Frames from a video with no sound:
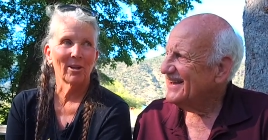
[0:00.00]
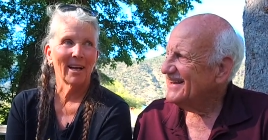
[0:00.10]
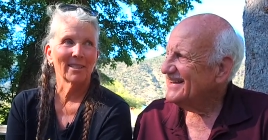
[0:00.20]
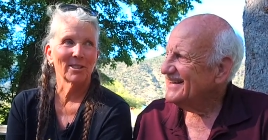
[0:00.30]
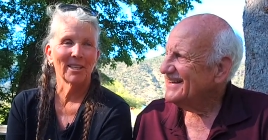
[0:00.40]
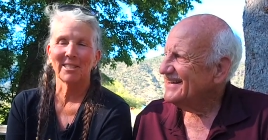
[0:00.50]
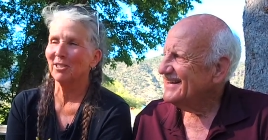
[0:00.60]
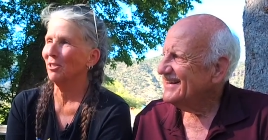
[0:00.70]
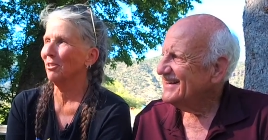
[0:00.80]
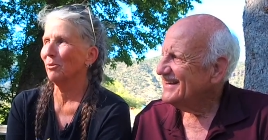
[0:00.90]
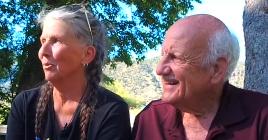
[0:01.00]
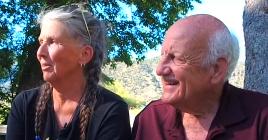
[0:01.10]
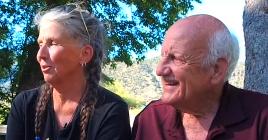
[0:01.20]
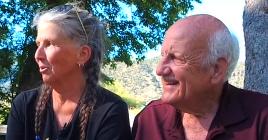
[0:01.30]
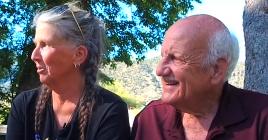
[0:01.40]
Speaker 1: Angie, well,
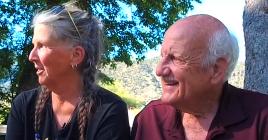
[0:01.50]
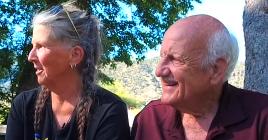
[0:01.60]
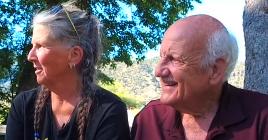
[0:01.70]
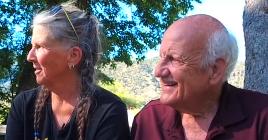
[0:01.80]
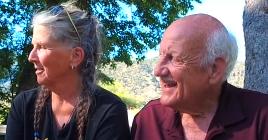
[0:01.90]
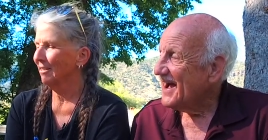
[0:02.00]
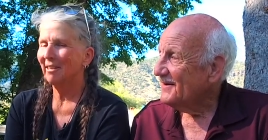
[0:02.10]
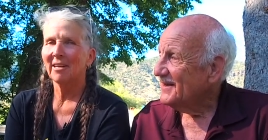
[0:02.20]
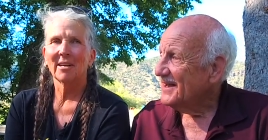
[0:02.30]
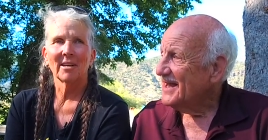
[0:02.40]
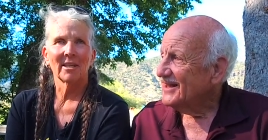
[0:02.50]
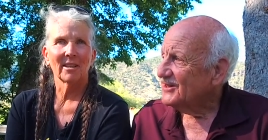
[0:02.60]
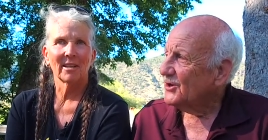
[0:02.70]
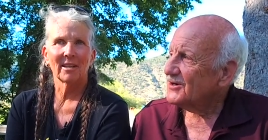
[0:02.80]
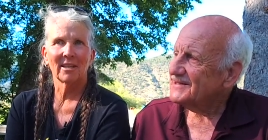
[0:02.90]
Jolene.
Speaker 2: Yeah,
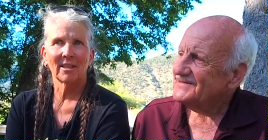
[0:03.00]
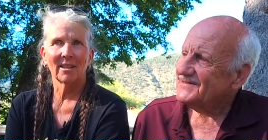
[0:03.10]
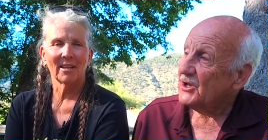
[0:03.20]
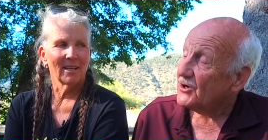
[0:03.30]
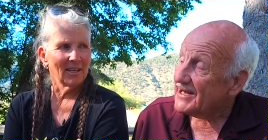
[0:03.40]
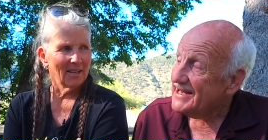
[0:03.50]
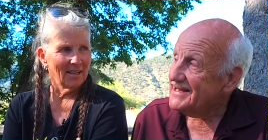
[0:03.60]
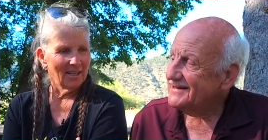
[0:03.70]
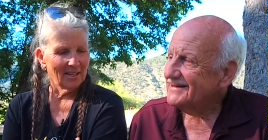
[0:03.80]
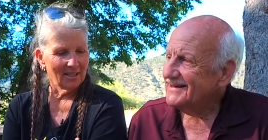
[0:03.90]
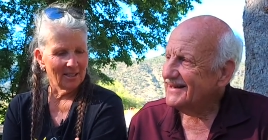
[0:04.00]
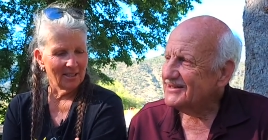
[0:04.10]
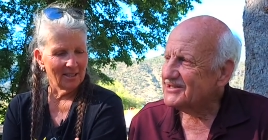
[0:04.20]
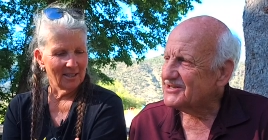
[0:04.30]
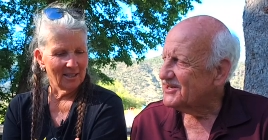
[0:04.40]
Laura, Laurie.
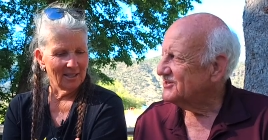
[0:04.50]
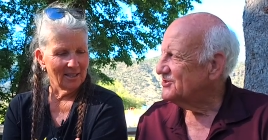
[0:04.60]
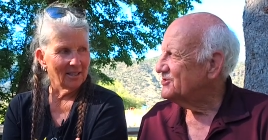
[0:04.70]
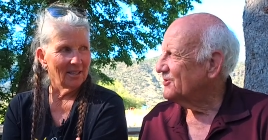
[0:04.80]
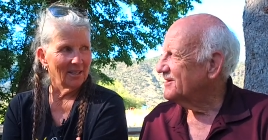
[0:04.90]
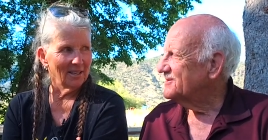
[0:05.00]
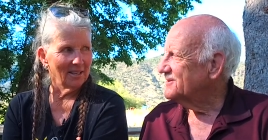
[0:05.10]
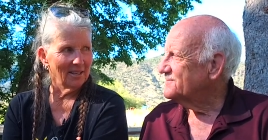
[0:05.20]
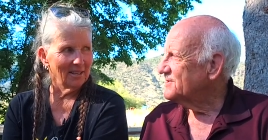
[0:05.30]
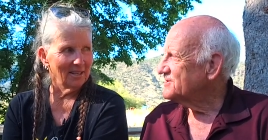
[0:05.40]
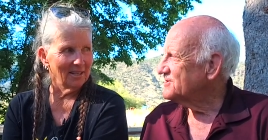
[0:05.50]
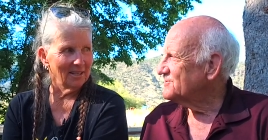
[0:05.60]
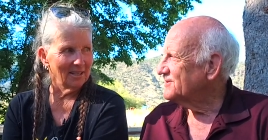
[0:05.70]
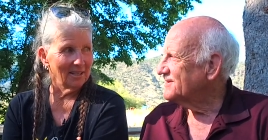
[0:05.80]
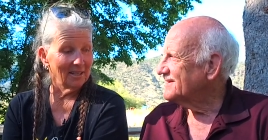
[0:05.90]
Such a joy doing business
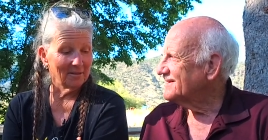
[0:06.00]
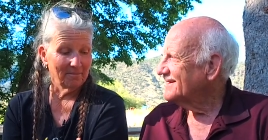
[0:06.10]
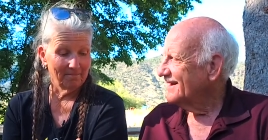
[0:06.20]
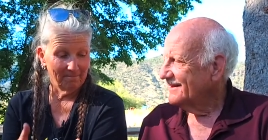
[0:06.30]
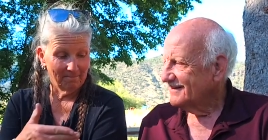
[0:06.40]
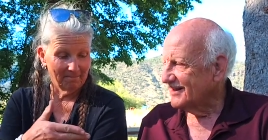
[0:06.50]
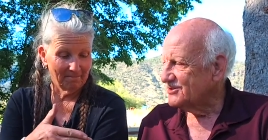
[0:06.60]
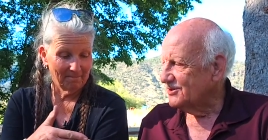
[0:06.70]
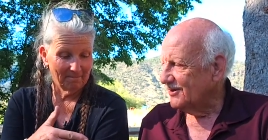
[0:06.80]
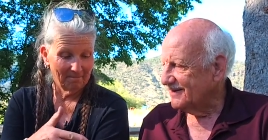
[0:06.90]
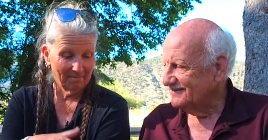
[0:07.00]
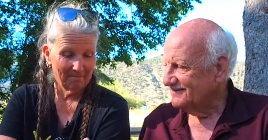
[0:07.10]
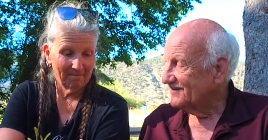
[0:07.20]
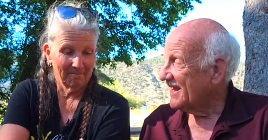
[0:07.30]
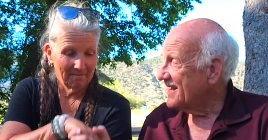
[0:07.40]
with you. Let's do it.
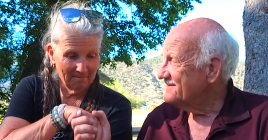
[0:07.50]
Okay?